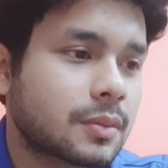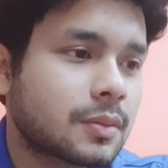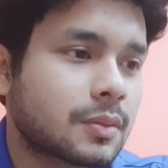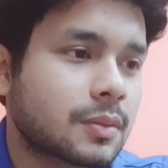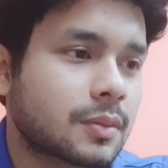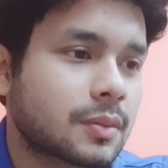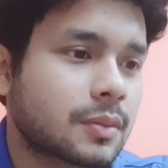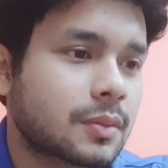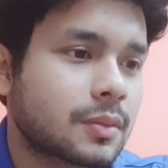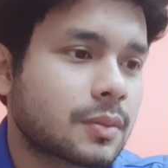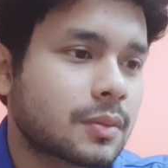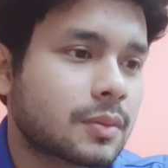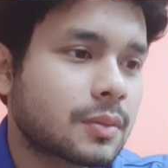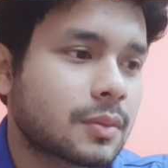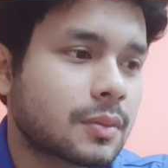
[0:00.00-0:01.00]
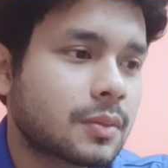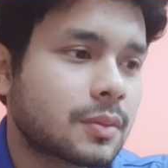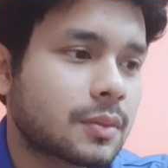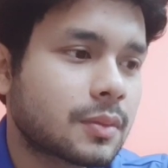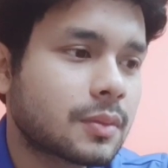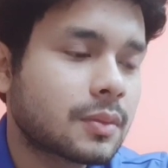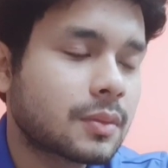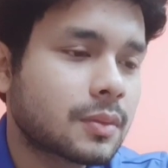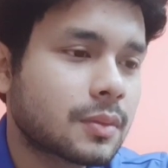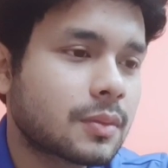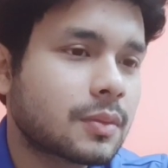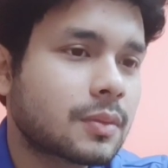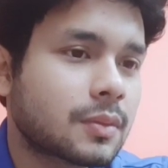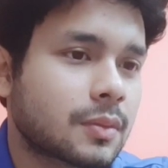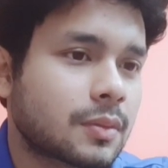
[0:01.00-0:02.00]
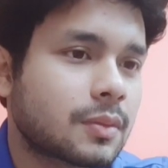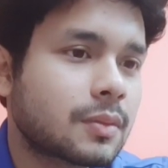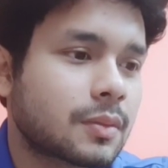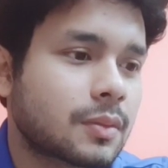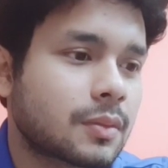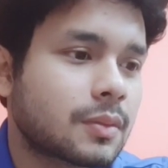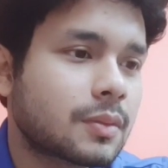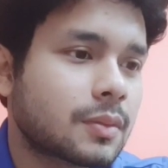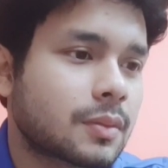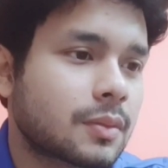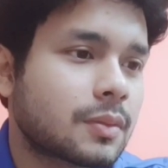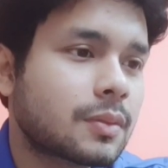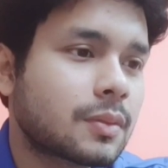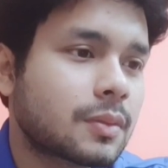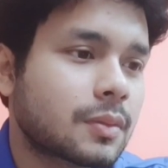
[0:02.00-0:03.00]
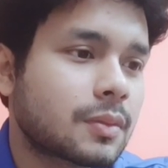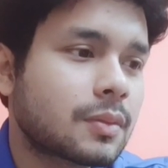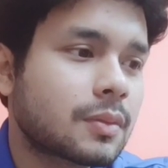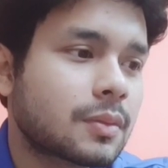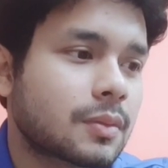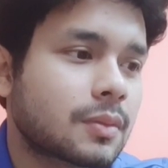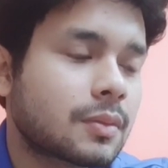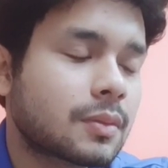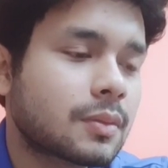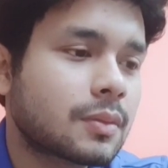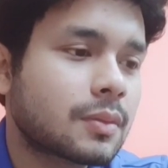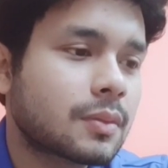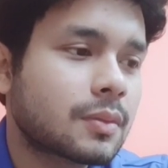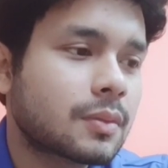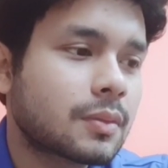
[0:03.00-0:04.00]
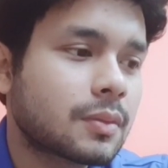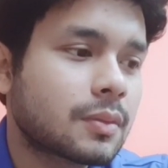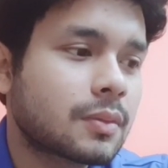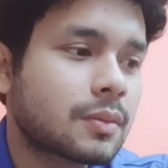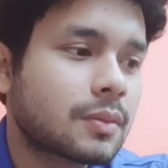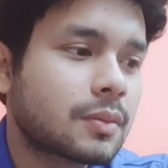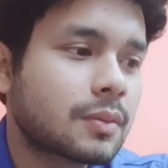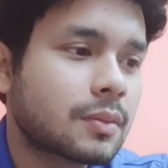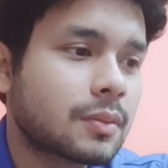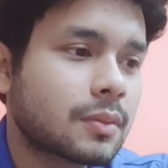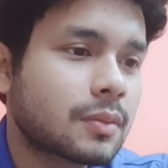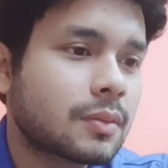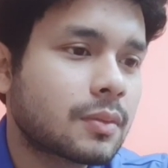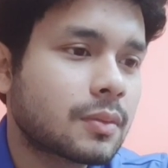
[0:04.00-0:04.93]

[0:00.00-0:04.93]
(silent)